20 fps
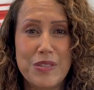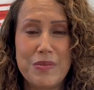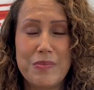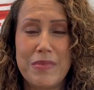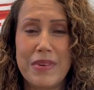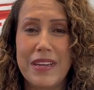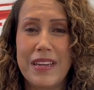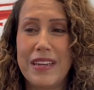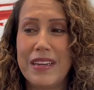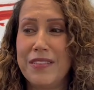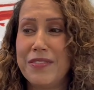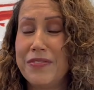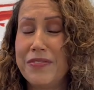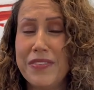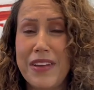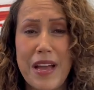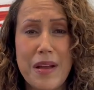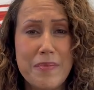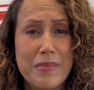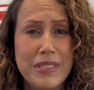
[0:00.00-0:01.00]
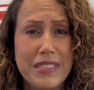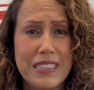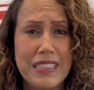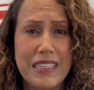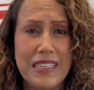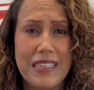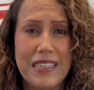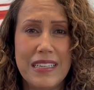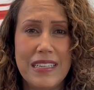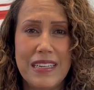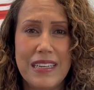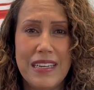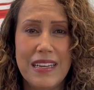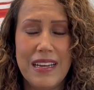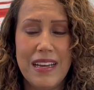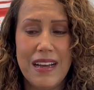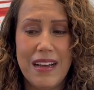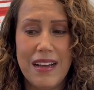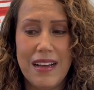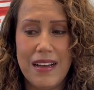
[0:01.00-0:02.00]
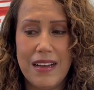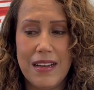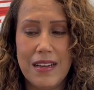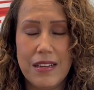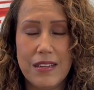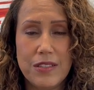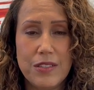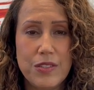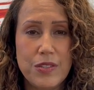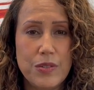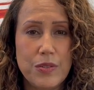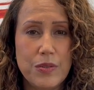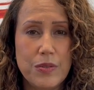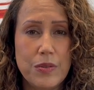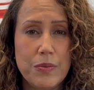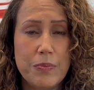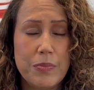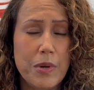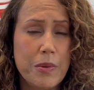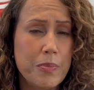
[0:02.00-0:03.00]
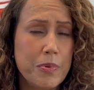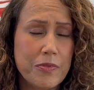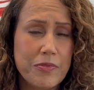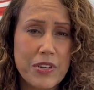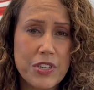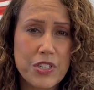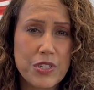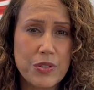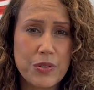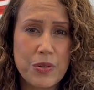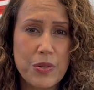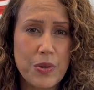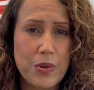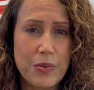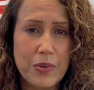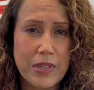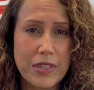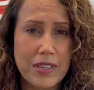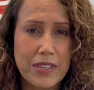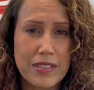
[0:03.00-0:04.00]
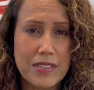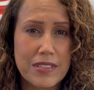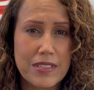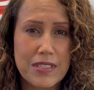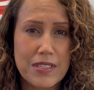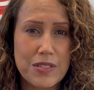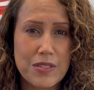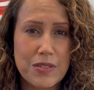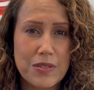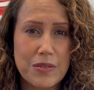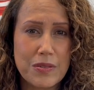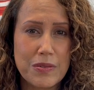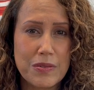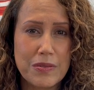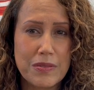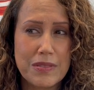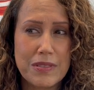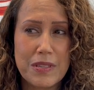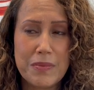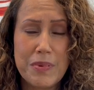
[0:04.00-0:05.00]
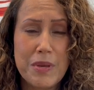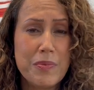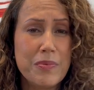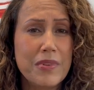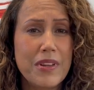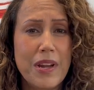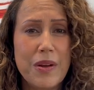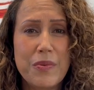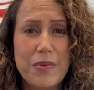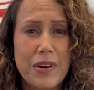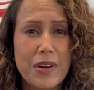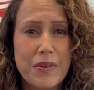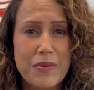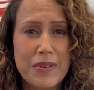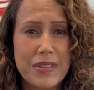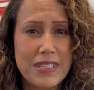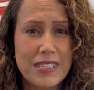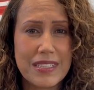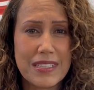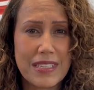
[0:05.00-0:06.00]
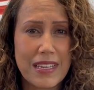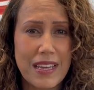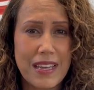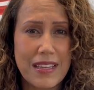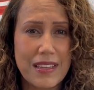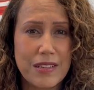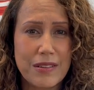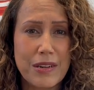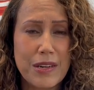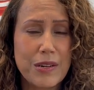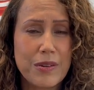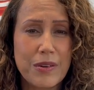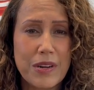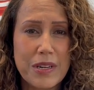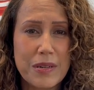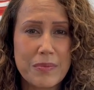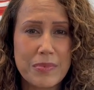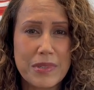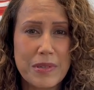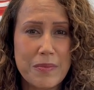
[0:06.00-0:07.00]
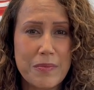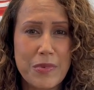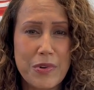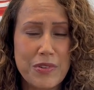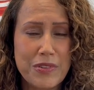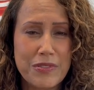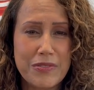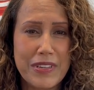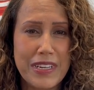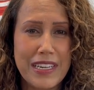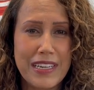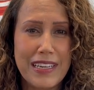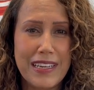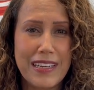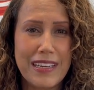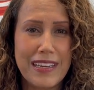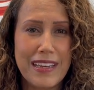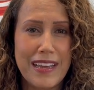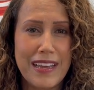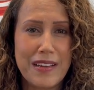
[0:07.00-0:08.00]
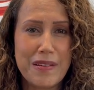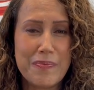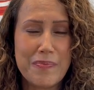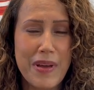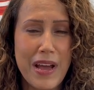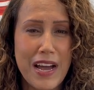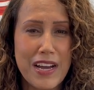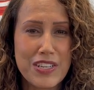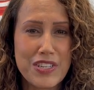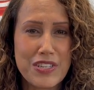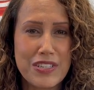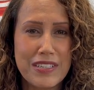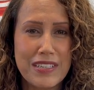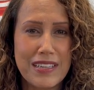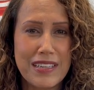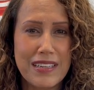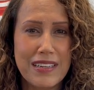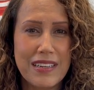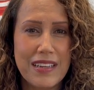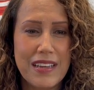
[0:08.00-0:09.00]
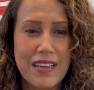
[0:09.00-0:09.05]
to my family, to professional coworkers, to the people that I work with today. They're incredibly motivating and passionate,